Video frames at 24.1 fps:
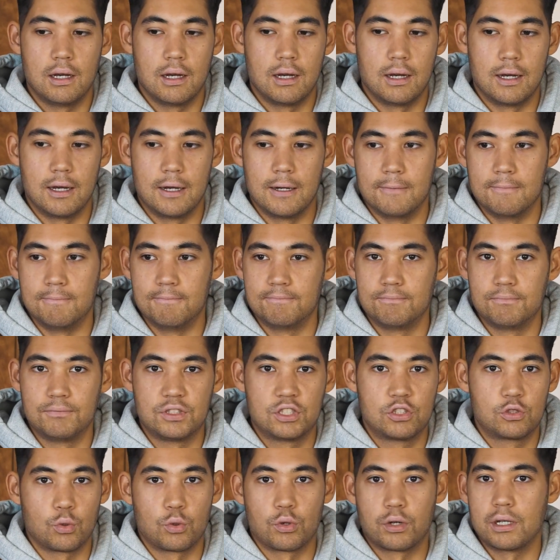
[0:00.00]
um,
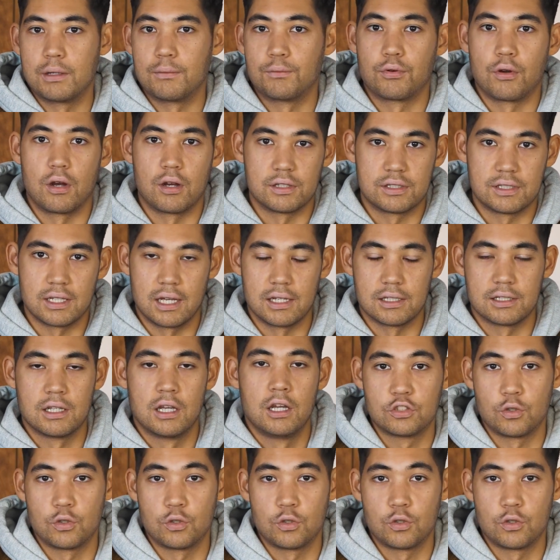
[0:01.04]
sorting process.